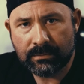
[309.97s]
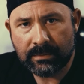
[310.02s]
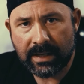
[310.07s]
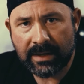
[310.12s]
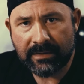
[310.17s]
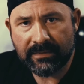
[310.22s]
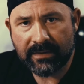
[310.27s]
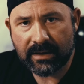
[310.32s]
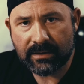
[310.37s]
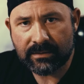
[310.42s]

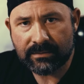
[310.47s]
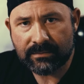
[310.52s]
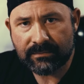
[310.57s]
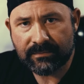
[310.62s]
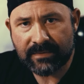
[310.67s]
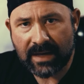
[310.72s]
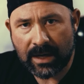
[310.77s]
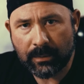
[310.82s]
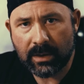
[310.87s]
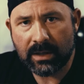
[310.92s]
And then
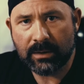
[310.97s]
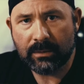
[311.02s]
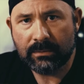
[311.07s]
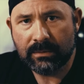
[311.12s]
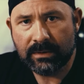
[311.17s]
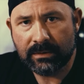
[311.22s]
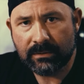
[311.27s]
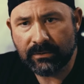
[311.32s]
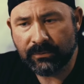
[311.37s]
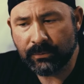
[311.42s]
that way,
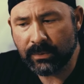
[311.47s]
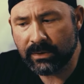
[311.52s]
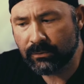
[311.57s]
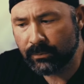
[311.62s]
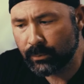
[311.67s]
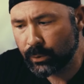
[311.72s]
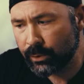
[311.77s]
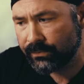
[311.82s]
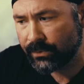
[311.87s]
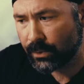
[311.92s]
if we
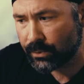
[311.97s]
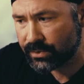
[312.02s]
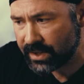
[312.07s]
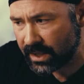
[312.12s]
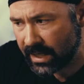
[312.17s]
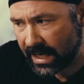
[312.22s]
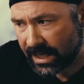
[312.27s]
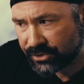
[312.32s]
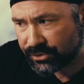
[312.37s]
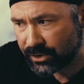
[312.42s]
remove those
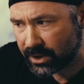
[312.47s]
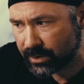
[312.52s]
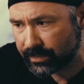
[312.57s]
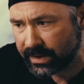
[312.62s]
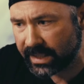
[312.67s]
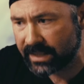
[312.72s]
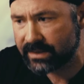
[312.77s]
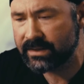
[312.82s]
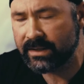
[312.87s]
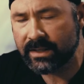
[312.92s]
extra
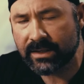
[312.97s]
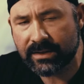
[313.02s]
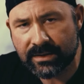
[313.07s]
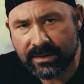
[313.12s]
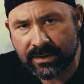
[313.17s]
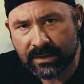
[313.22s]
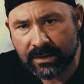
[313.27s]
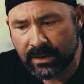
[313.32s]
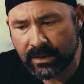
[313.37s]
complexities,